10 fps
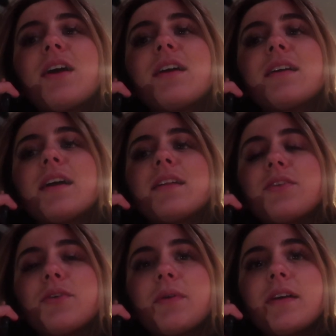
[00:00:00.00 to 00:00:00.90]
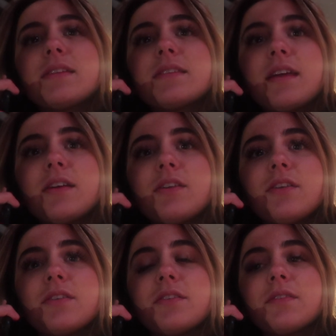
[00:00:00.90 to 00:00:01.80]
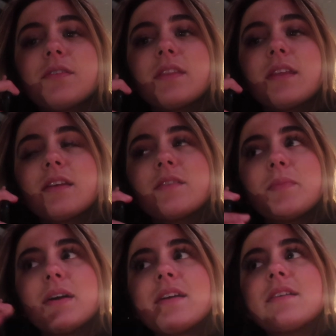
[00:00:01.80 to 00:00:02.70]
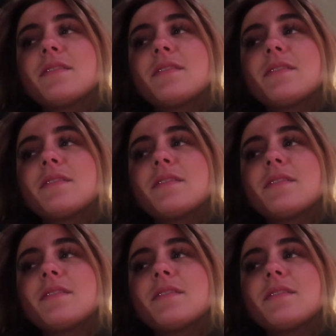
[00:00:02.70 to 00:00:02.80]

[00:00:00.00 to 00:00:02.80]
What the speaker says: All right, no worries. Thank you. Thanks, bye.